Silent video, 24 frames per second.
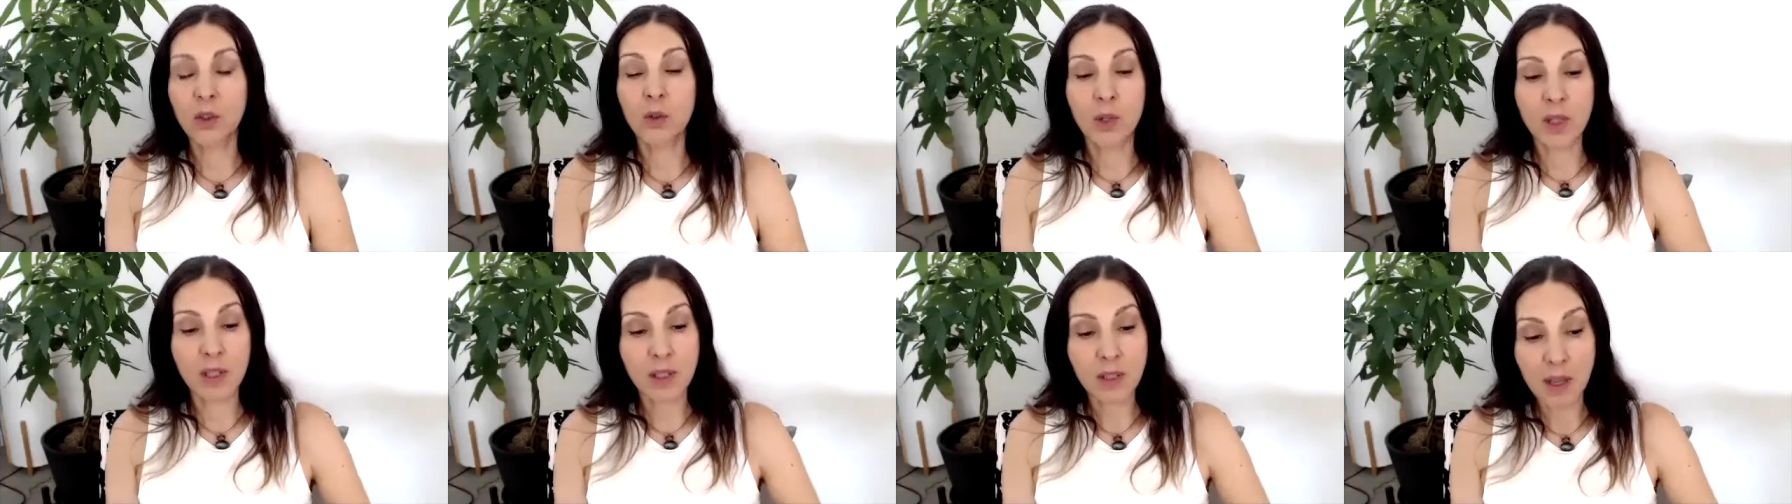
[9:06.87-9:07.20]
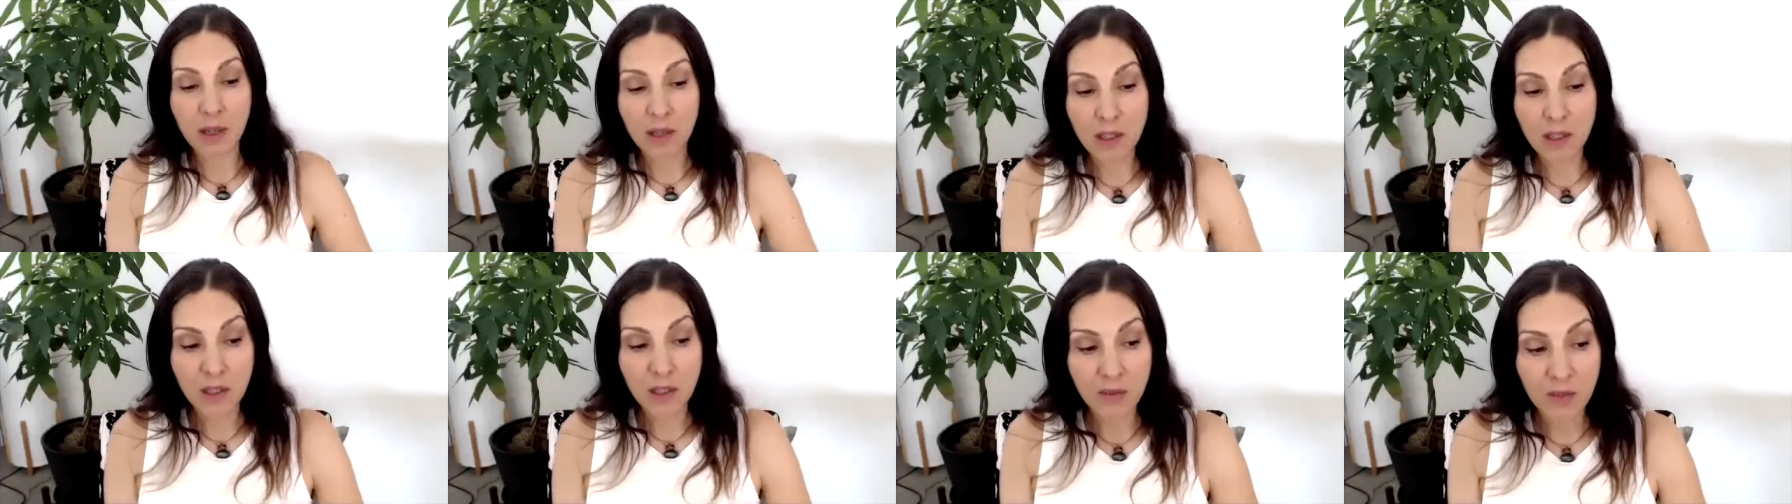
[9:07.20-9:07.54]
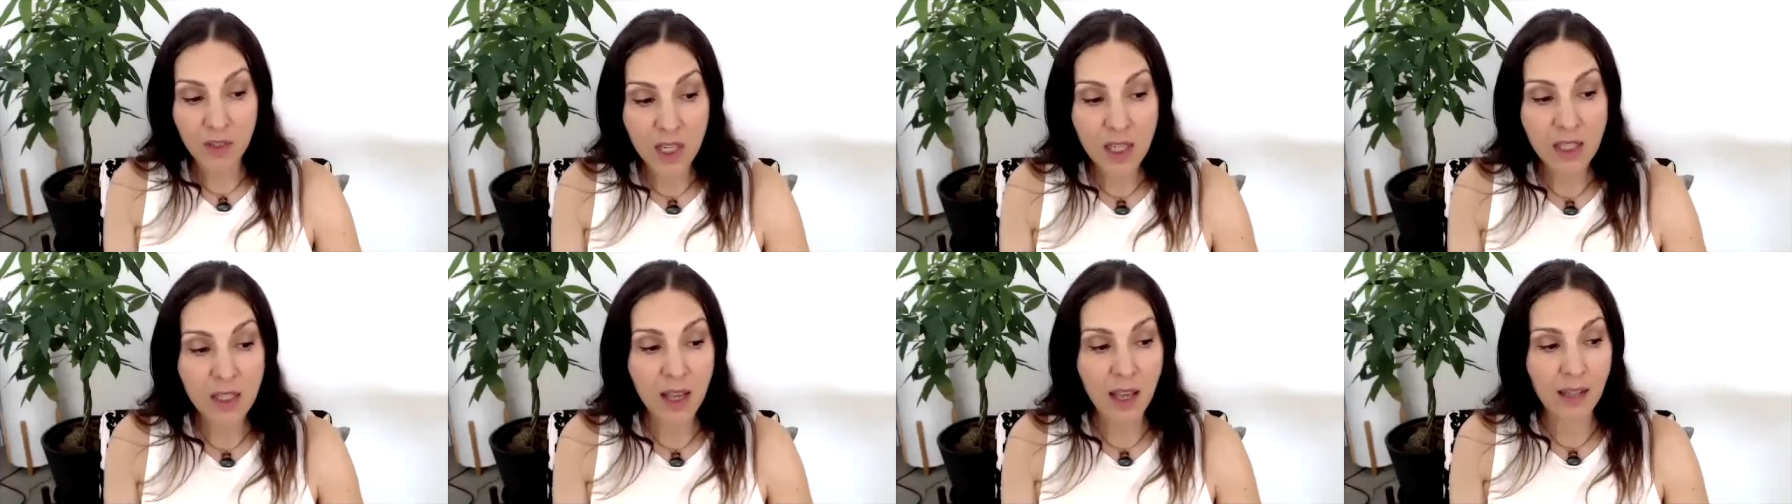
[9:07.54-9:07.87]
a sense of
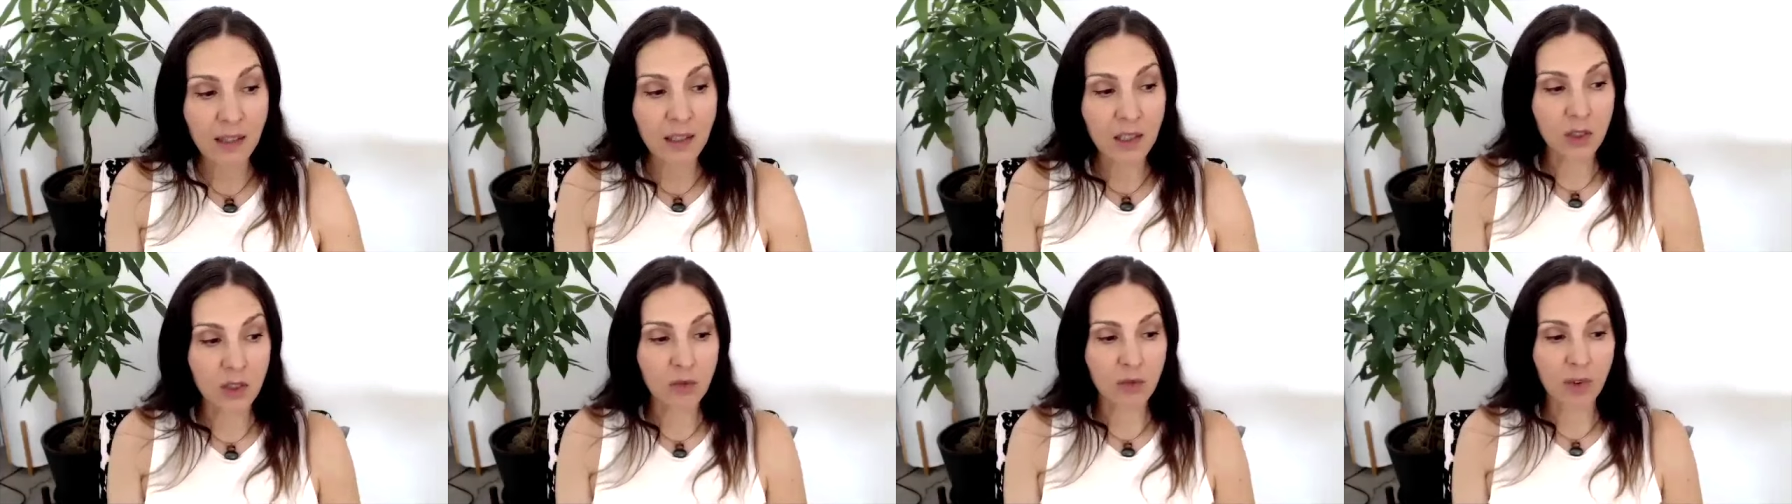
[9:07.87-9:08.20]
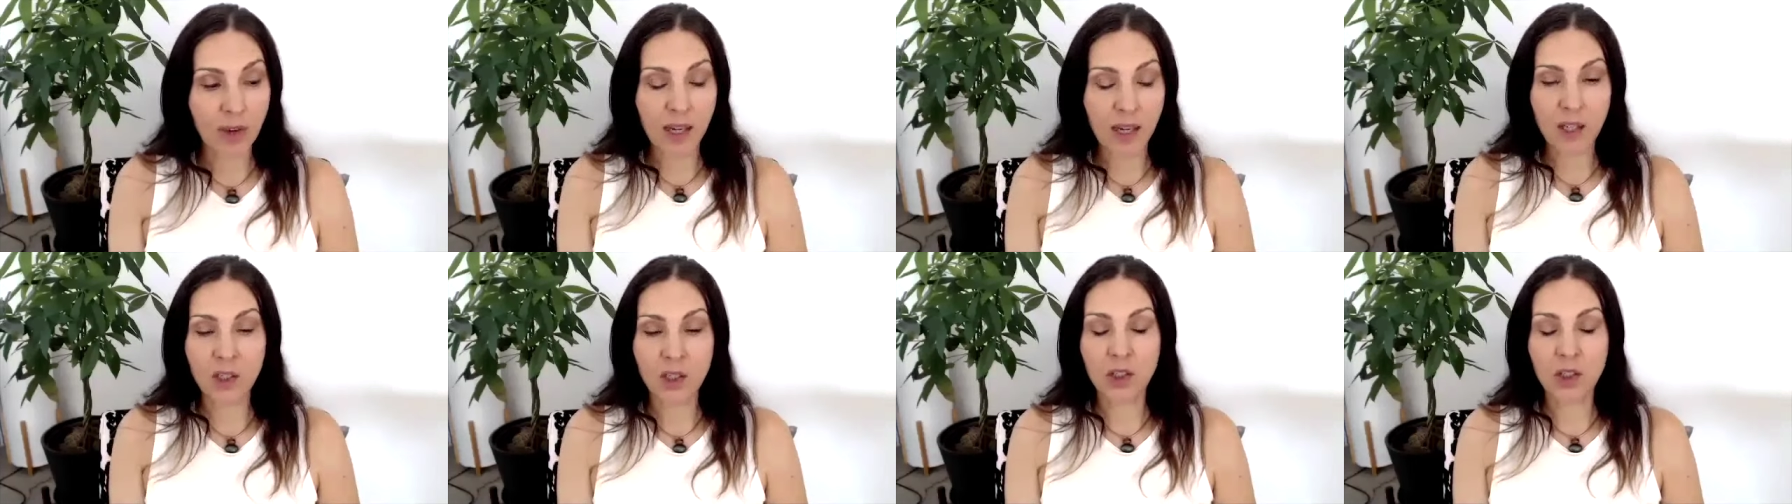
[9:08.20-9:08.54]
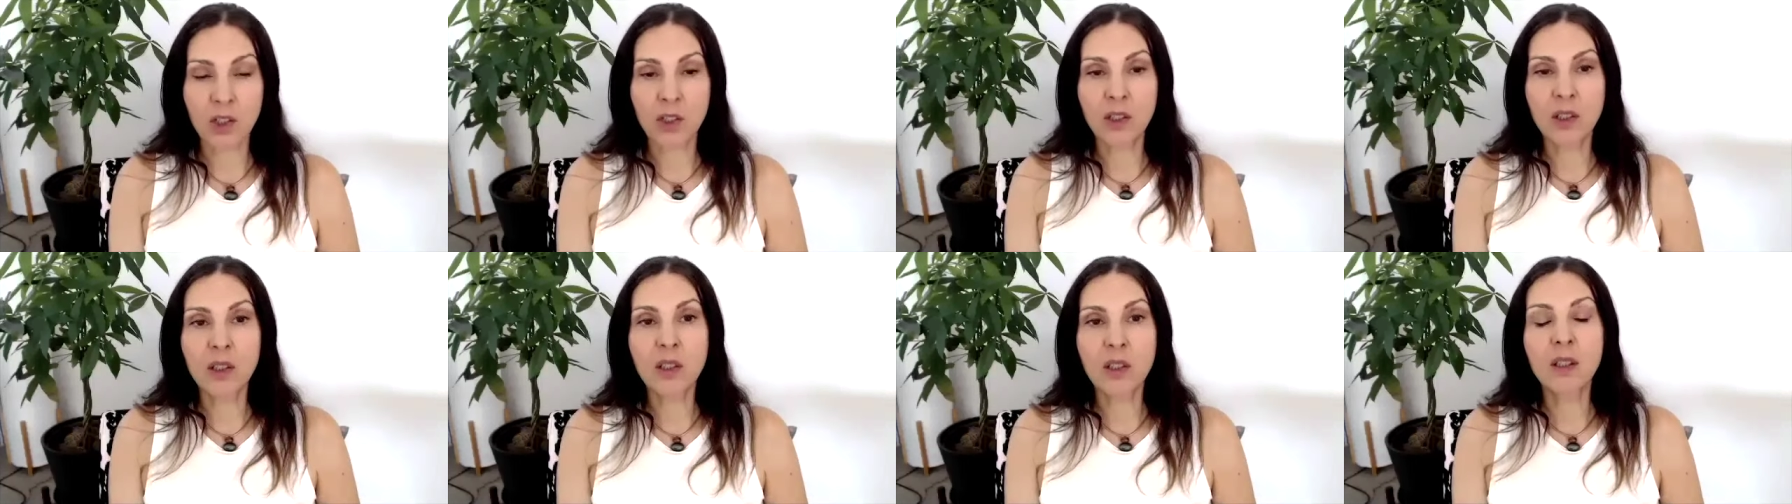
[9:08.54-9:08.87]

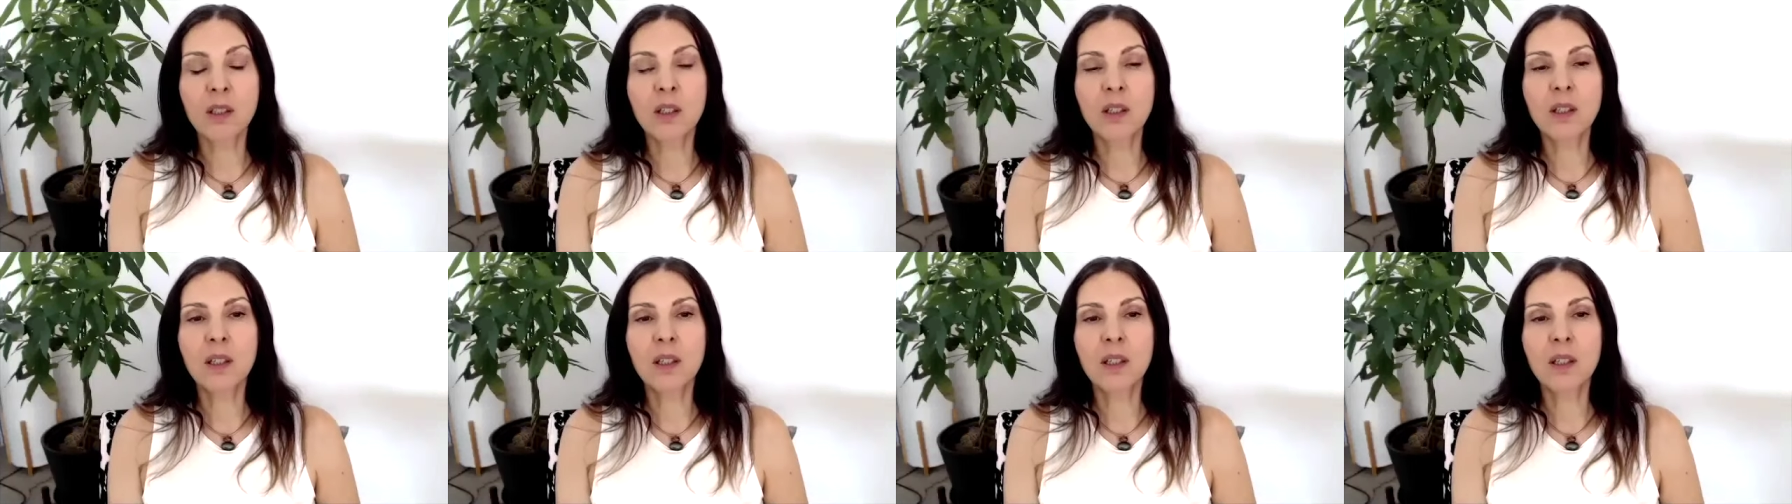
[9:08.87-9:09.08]
dissatisfaction,